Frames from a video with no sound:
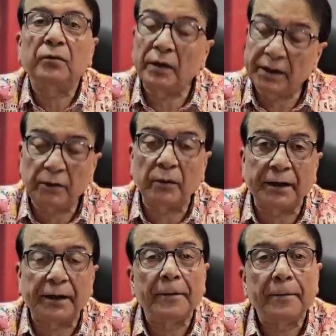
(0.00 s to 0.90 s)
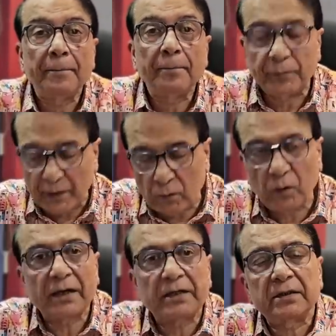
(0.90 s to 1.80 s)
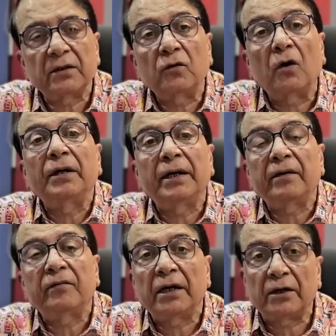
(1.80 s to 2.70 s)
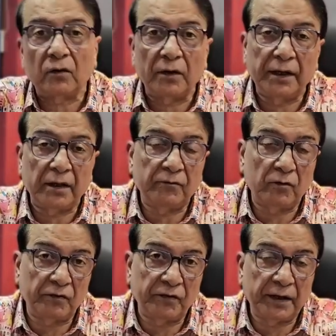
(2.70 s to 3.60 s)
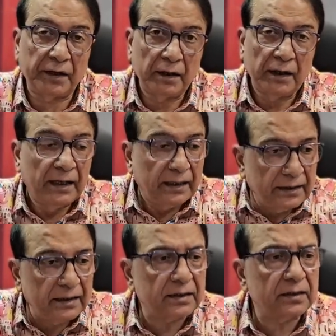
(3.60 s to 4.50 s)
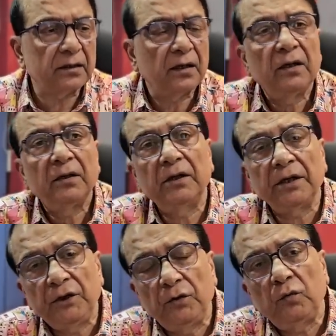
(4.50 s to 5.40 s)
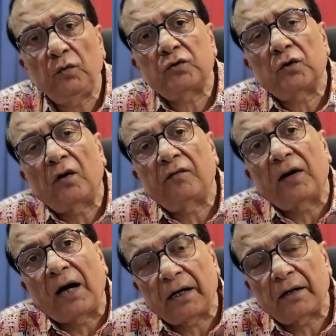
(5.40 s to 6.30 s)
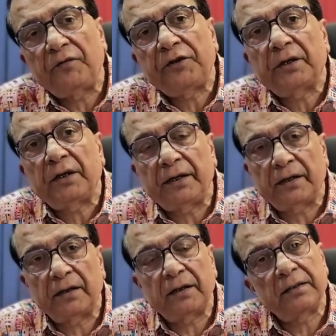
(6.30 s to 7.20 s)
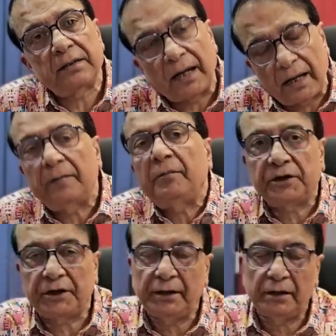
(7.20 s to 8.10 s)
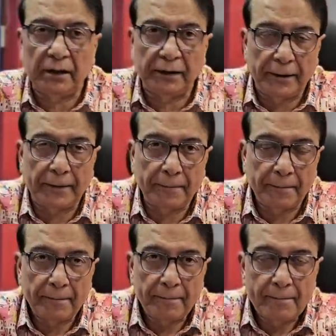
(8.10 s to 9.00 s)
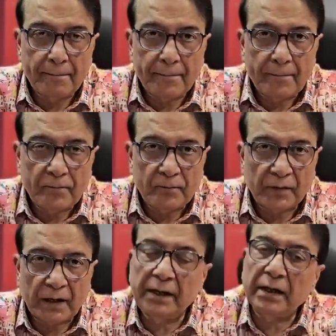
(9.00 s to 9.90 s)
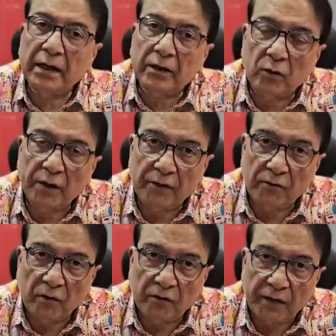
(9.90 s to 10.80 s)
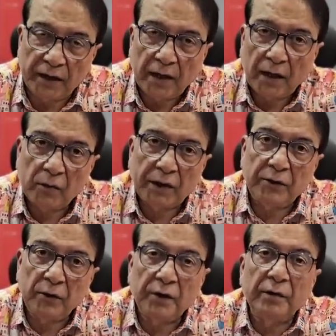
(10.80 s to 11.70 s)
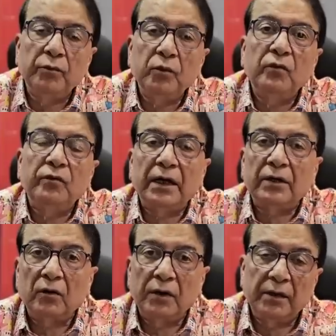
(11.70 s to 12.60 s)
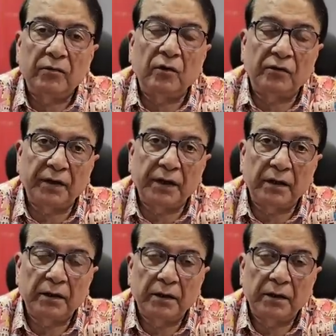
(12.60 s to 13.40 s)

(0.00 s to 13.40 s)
2020. Now, what is cognitive electronic warfare? This is the use of artificial intelligence and machine learning in electronic warfare? How can you improve electronic warfare?